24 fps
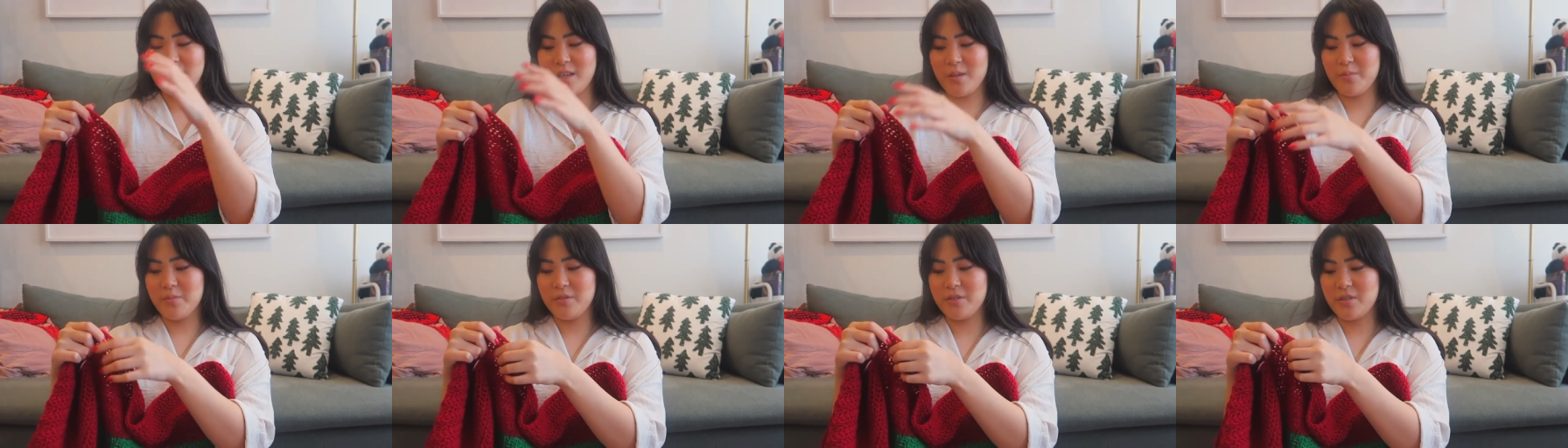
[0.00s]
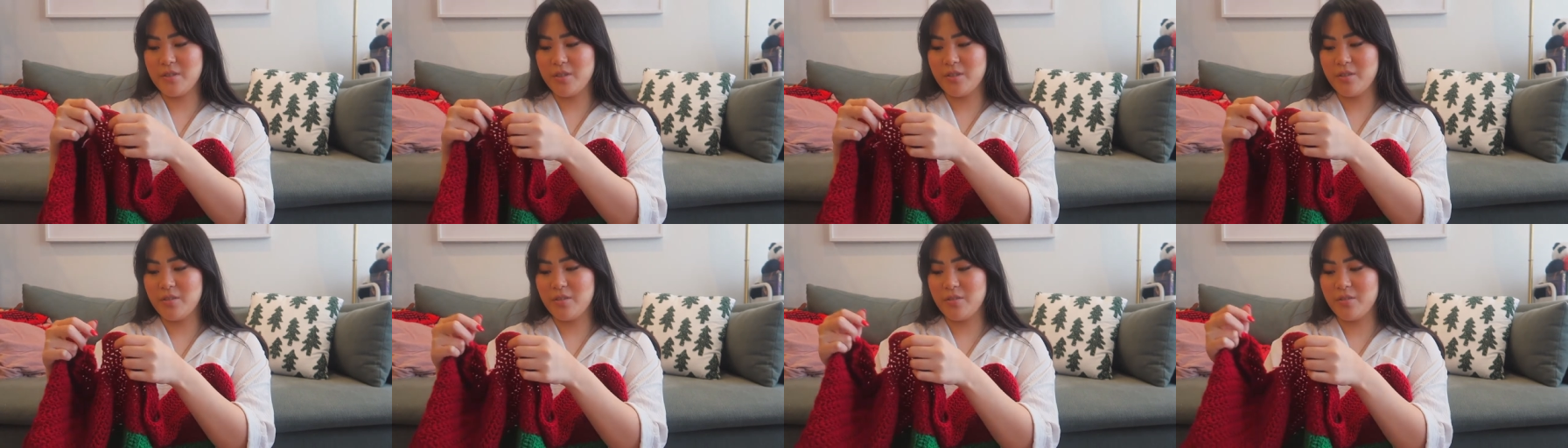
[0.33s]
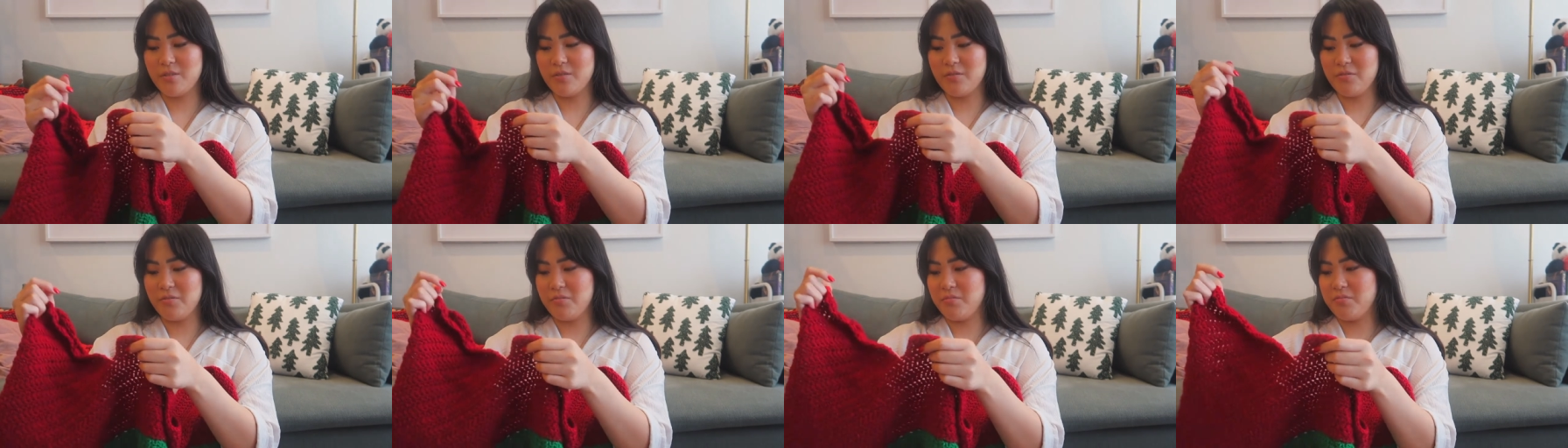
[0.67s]
up
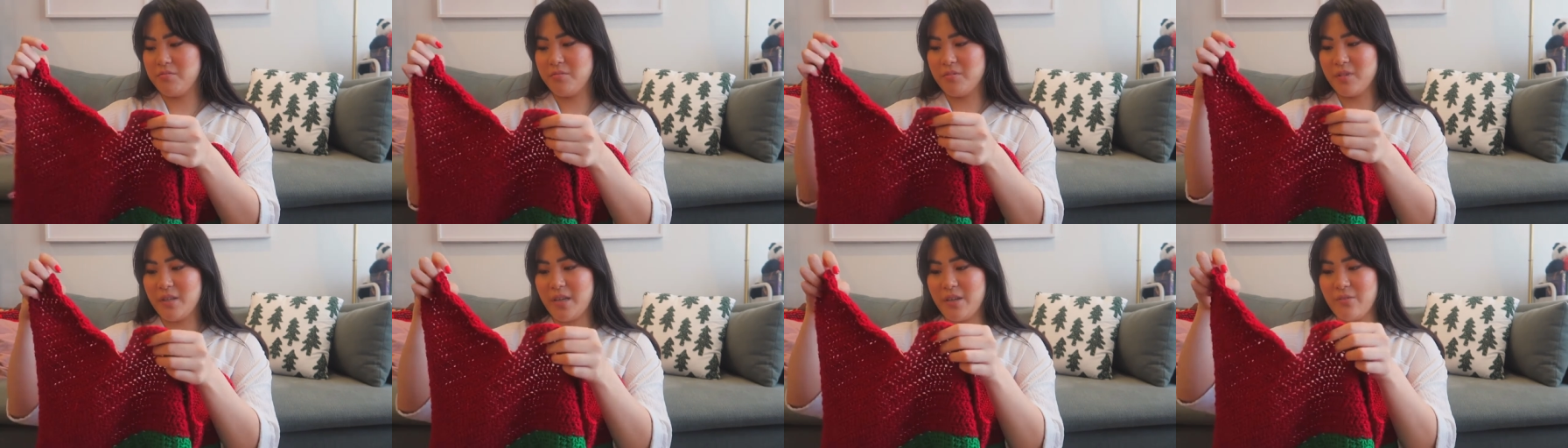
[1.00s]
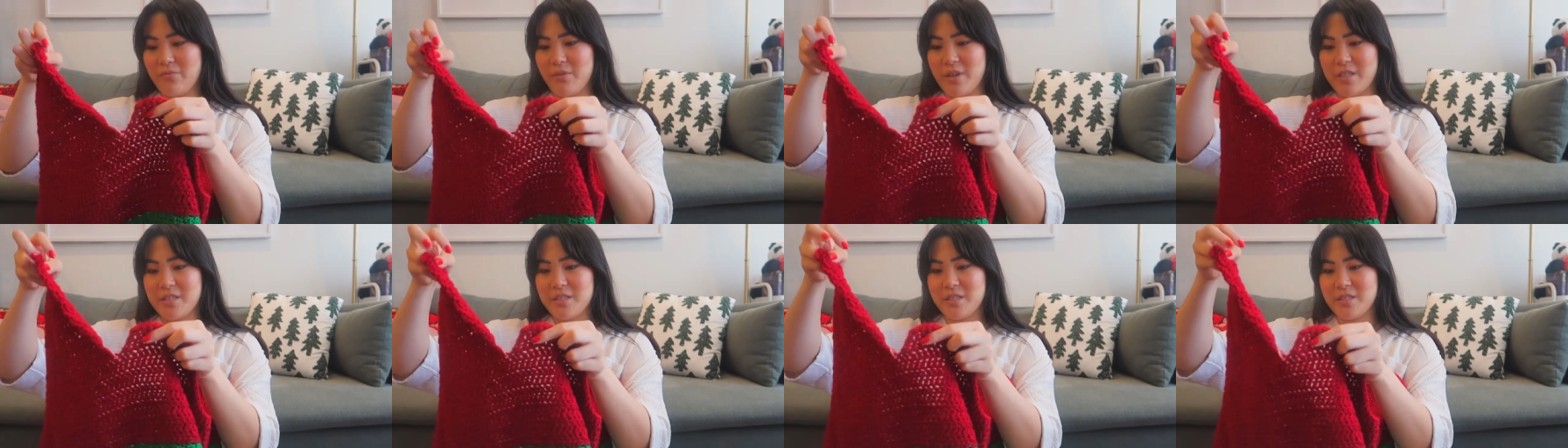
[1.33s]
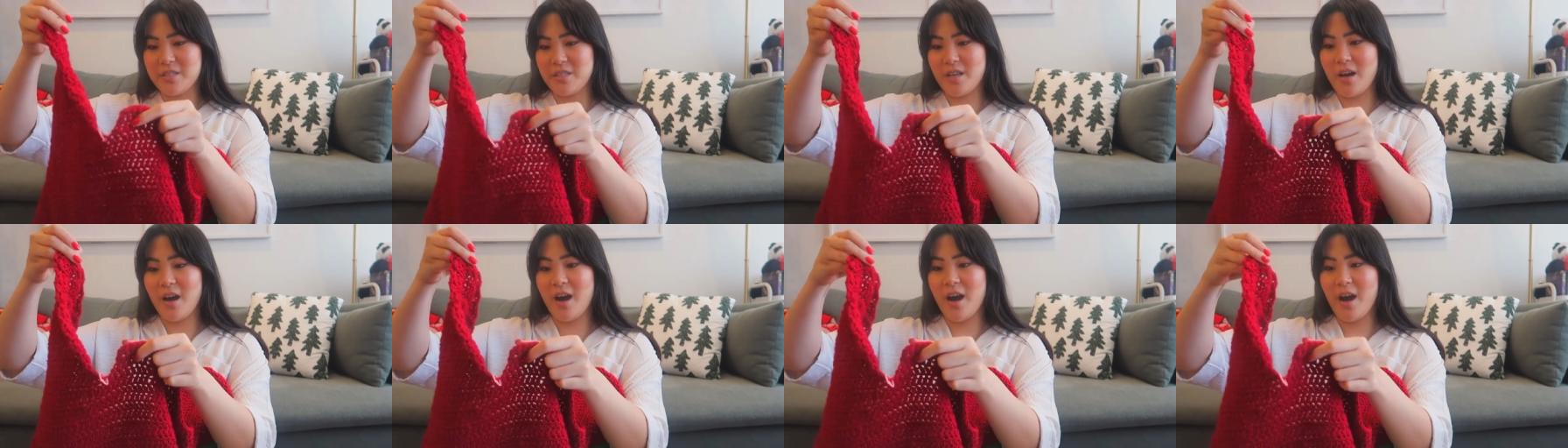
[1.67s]
until it reaches
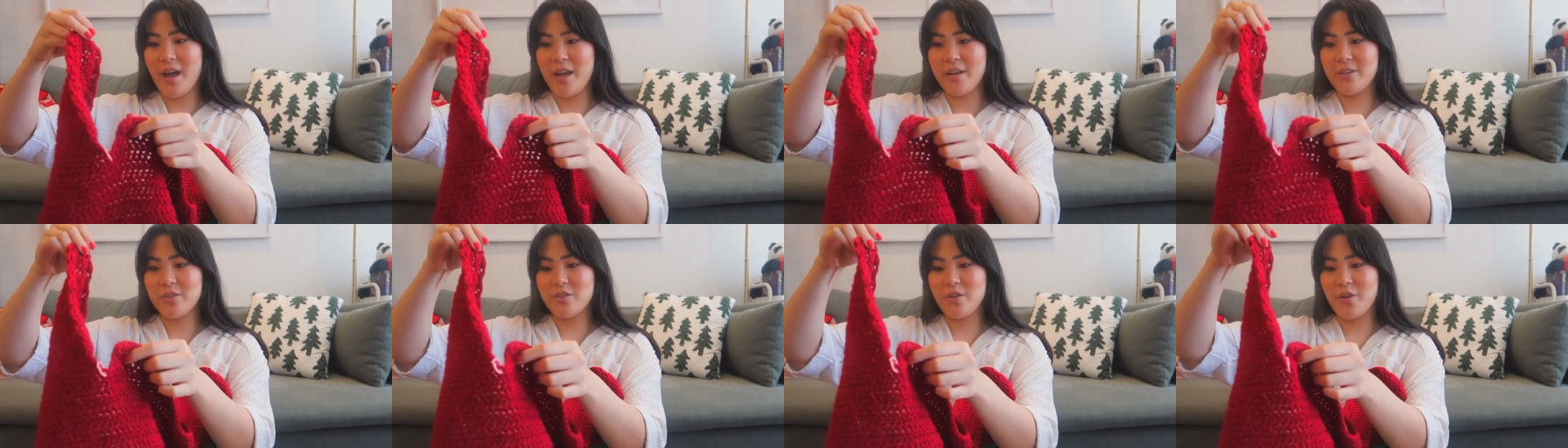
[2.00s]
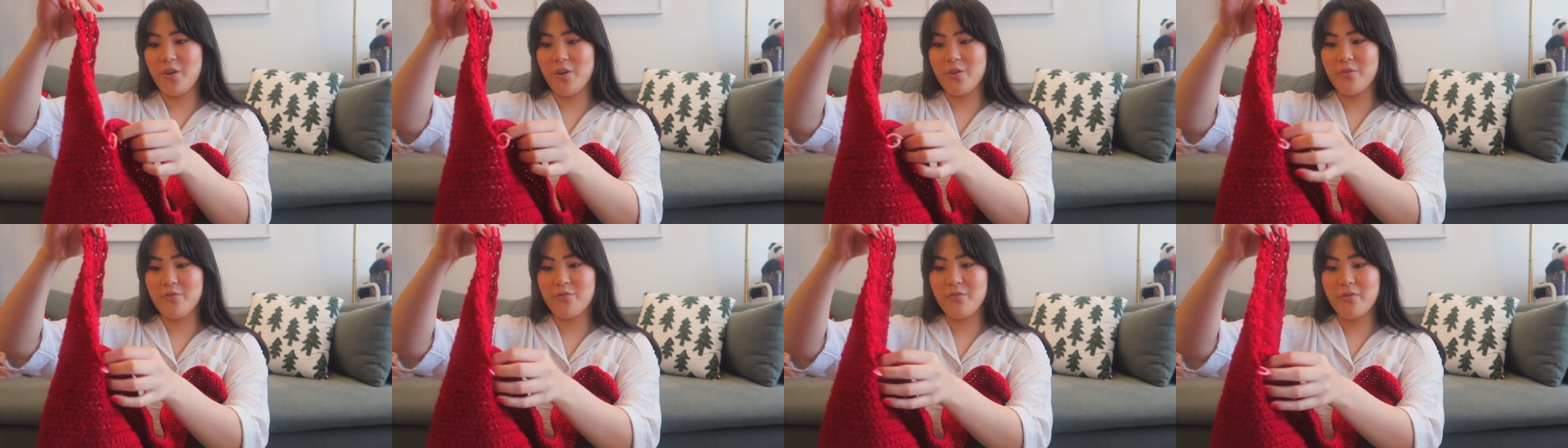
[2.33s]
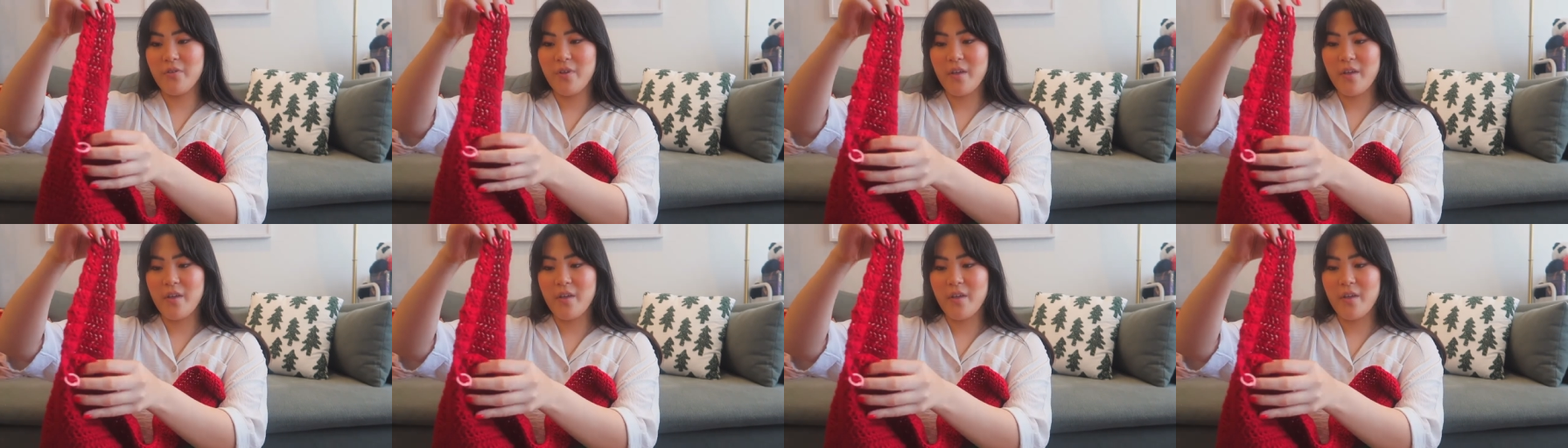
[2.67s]
the height of